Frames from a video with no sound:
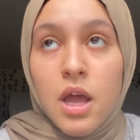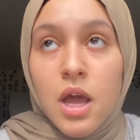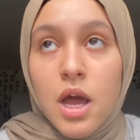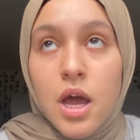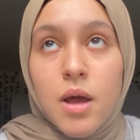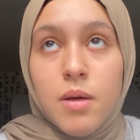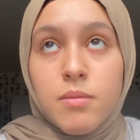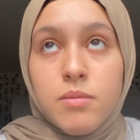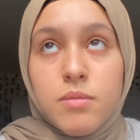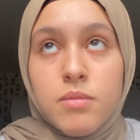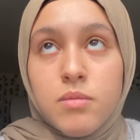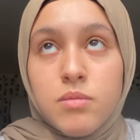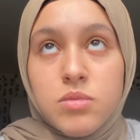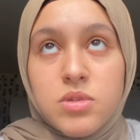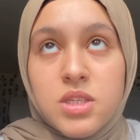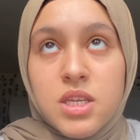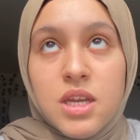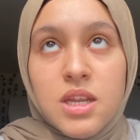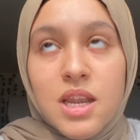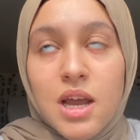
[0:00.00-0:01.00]

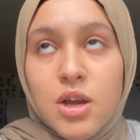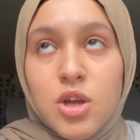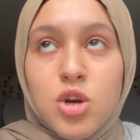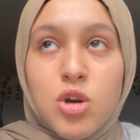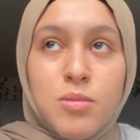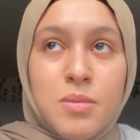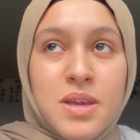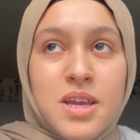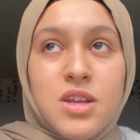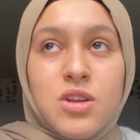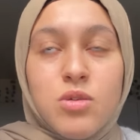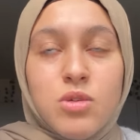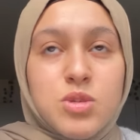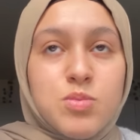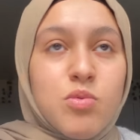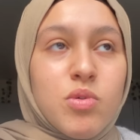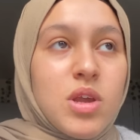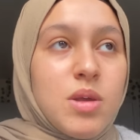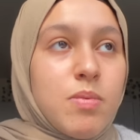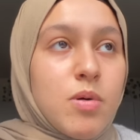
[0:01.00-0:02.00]
Sitting down, you know, making those
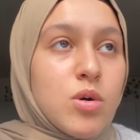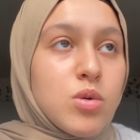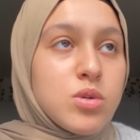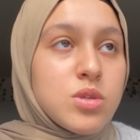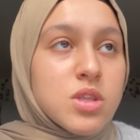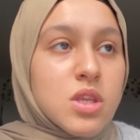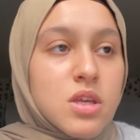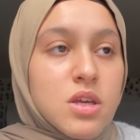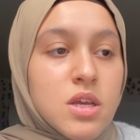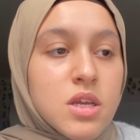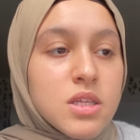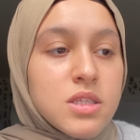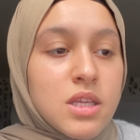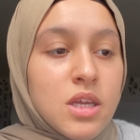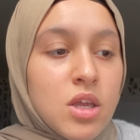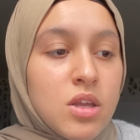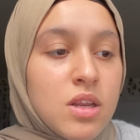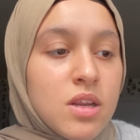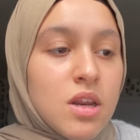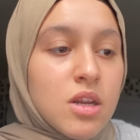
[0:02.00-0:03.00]
pretty posters
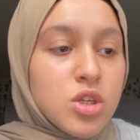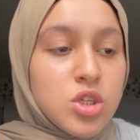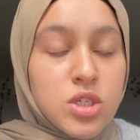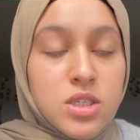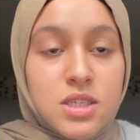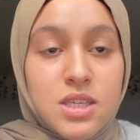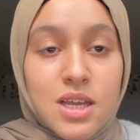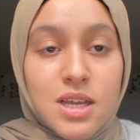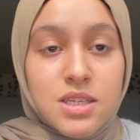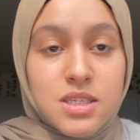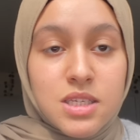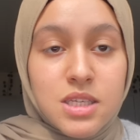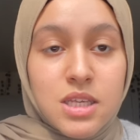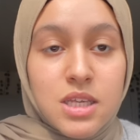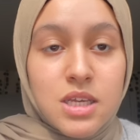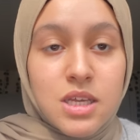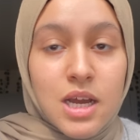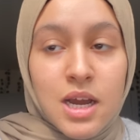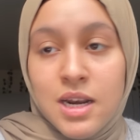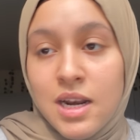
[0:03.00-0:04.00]
that you did at
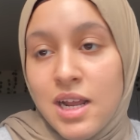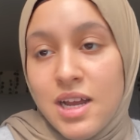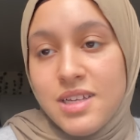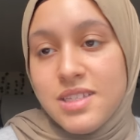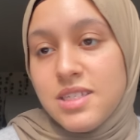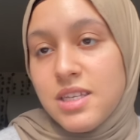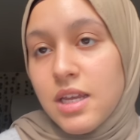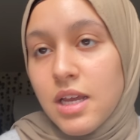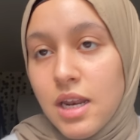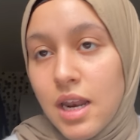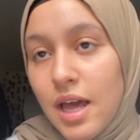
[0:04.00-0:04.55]
GCSE and that's it.